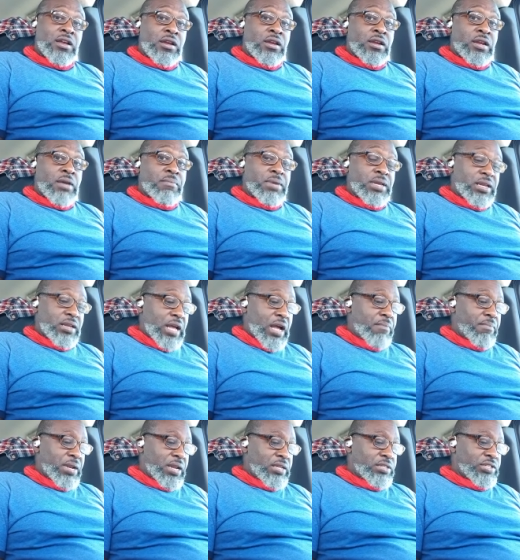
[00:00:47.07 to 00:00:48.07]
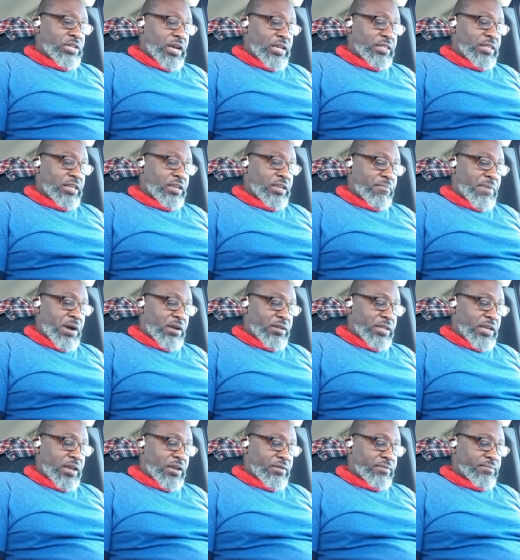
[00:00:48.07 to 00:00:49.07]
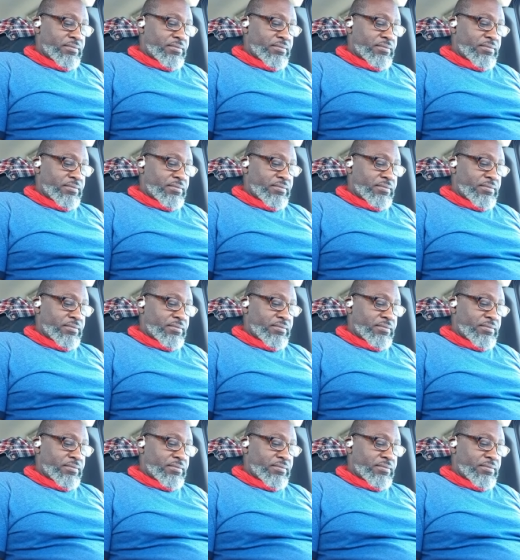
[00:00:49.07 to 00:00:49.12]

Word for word: Let me I'm gonna let y'all think about that.